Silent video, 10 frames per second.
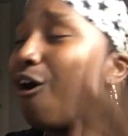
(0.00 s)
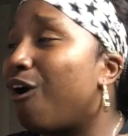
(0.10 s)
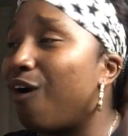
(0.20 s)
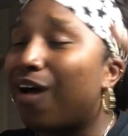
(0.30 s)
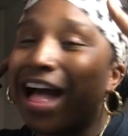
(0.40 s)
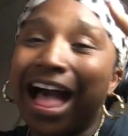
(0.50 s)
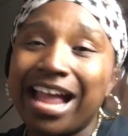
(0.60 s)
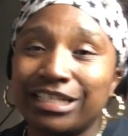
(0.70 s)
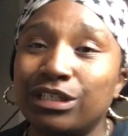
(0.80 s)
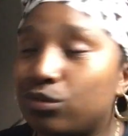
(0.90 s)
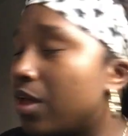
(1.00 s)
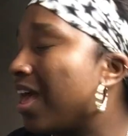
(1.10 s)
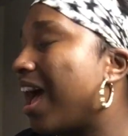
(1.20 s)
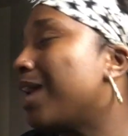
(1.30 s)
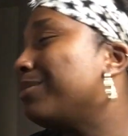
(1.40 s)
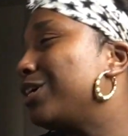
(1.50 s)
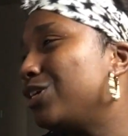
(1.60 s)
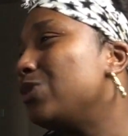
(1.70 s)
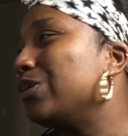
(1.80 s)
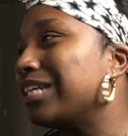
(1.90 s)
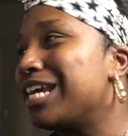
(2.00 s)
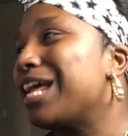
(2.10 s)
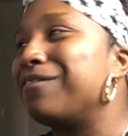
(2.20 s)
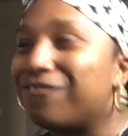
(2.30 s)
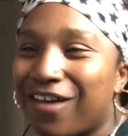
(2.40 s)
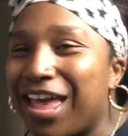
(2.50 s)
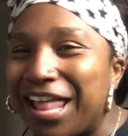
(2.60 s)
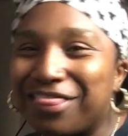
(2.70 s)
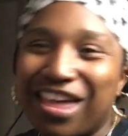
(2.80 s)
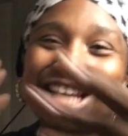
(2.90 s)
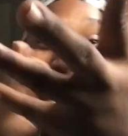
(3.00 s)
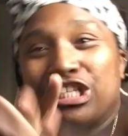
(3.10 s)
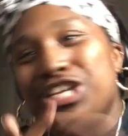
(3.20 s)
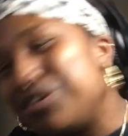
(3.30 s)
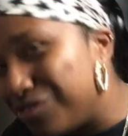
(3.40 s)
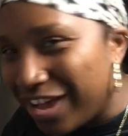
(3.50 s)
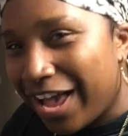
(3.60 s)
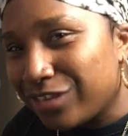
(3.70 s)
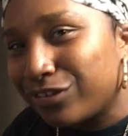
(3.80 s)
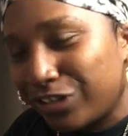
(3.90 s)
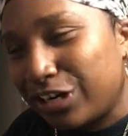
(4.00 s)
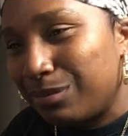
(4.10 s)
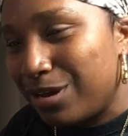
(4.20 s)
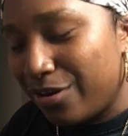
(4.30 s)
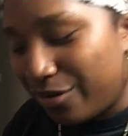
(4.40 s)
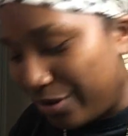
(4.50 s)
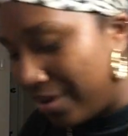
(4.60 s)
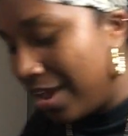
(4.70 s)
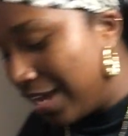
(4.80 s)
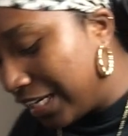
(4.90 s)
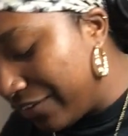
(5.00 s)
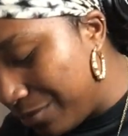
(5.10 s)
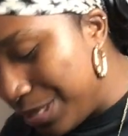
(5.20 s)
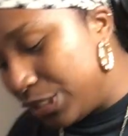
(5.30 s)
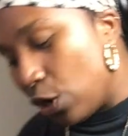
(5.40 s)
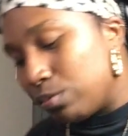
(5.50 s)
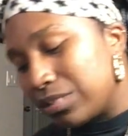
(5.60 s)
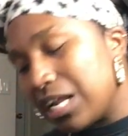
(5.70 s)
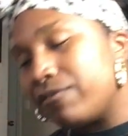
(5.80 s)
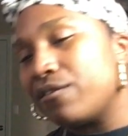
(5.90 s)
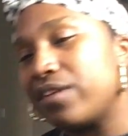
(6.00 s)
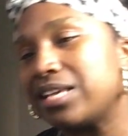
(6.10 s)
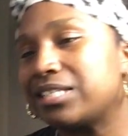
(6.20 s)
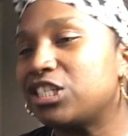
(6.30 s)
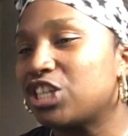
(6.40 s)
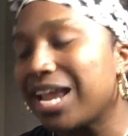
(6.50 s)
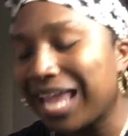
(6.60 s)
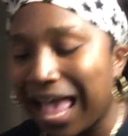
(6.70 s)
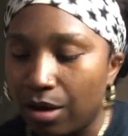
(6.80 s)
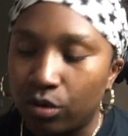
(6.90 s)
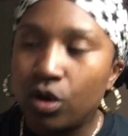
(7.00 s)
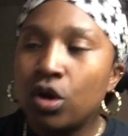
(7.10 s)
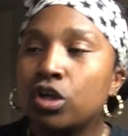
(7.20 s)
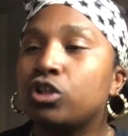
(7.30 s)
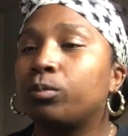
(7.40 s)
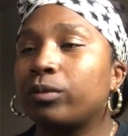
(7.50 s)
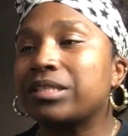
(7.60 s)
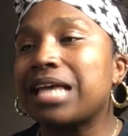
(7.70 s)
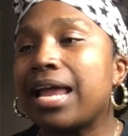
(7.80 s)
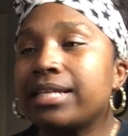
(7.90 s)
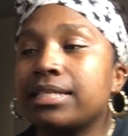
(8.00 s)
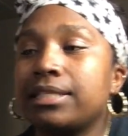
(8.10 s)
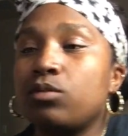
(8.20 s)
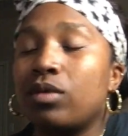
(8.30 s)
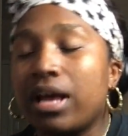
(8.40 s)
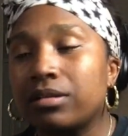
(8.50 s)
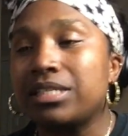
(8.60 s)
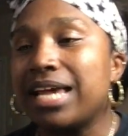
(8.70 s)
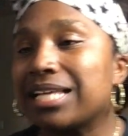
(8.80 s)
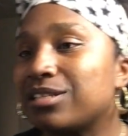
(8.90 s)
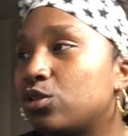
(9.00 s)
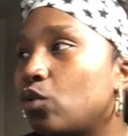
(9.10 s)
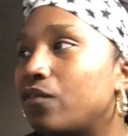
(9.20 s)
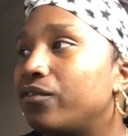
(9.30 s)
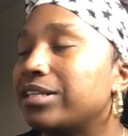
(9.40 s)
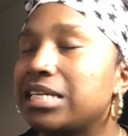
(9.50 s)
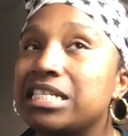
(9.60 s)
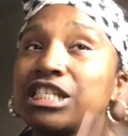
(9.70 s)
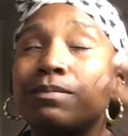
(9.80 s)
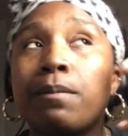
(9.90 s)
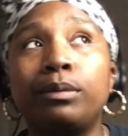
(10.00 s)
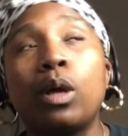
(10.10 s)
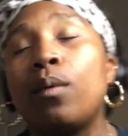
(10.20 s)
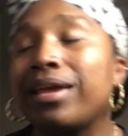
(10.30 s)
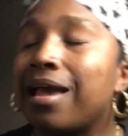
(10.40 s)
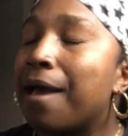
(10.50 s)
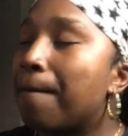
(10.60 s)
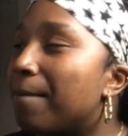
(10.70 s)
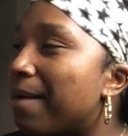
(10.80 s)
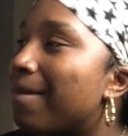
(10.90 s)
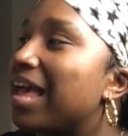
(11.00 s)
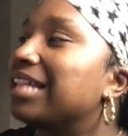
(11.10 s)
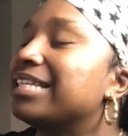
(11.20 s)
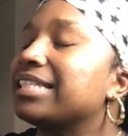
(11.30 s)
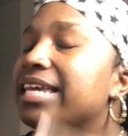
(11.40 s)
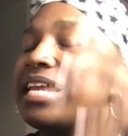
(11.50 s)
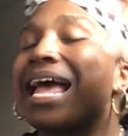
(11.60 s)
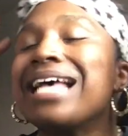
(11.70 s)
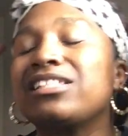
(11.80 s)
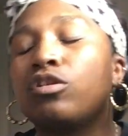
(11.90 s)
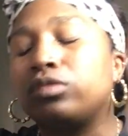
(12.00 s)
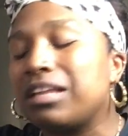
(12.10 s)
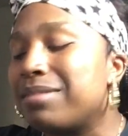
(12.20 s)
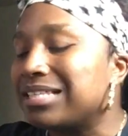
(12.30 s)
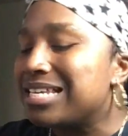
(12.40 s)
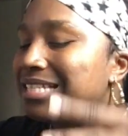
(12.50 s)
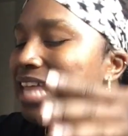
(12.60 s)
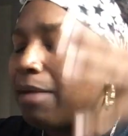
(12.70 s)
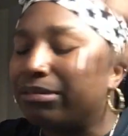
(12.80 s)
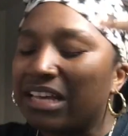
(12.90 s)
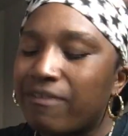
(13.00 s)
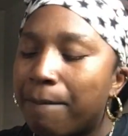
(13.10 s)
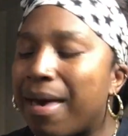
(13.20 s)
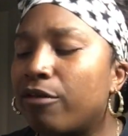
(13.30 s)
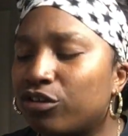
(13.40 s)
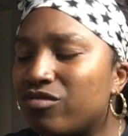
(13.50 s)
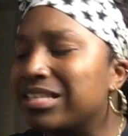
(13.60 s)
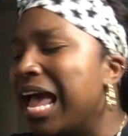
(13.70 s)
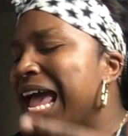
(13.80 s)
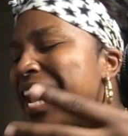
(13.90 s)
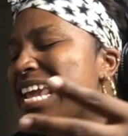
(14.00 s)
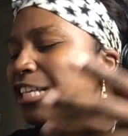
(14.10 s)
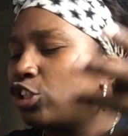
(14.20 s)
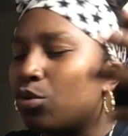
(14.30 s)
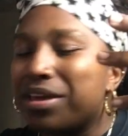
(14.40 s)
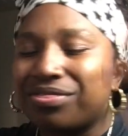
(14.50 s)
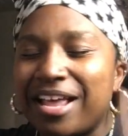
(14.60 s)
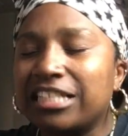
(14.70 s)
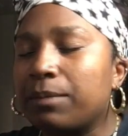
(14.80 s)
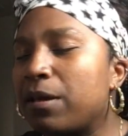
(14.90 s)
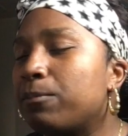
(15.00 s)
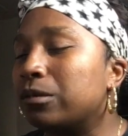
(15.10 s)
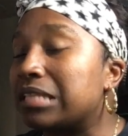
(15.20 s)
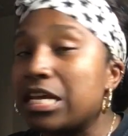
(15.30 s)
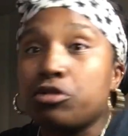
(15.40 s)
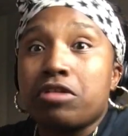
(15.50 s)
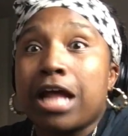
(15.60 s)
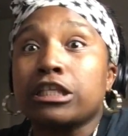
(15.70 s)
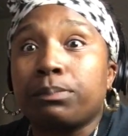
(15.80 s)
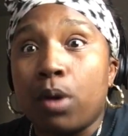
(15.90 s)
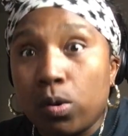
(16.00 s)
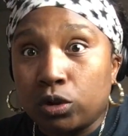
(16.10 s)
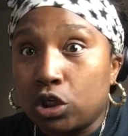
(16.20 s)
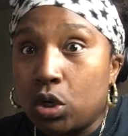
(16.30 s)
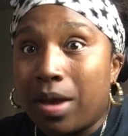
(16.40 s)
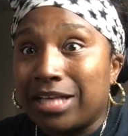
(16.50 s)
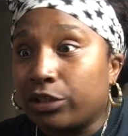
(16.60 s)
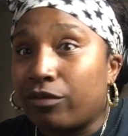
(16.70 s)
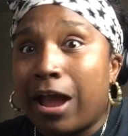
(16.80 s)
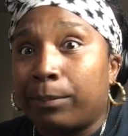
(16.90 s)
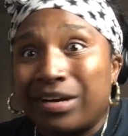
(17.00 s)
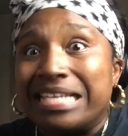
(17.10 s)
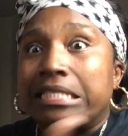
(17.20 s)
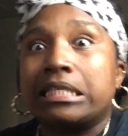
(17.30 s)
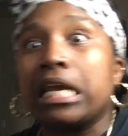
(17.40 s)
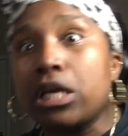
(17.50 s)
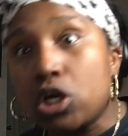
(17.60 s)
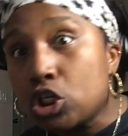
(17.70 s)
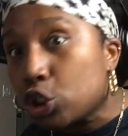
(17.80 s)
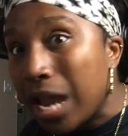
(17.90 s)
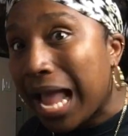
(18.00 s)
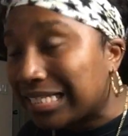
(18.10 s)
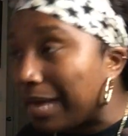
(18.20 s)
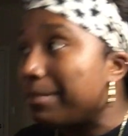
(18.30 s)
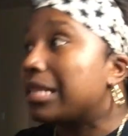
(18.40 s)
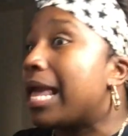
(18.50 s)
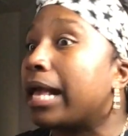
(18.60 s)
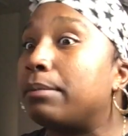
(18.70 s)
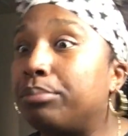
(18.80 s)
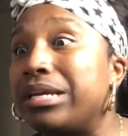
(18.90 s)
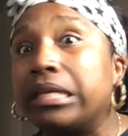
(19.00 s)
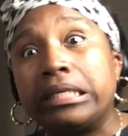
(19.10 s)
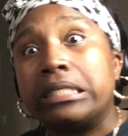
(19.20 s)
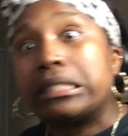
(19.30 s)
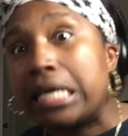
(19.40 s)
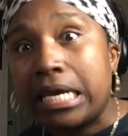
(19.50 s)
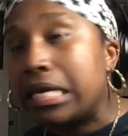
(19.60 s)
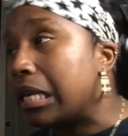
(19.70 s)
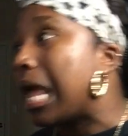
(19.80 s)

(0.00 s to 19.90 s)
All I Do. I'm a huge N F fan. Thanks to you guys for turning me on, giving me dope stuff of his to check out. Super excited to see what else he has in store for us. He's just been blowing my mind. This kid has no limits. He does not believe in boundaries. He's doing things that people say you're not supposed to do as a rapper. He's singing on tracks. I mean, like, completely singing.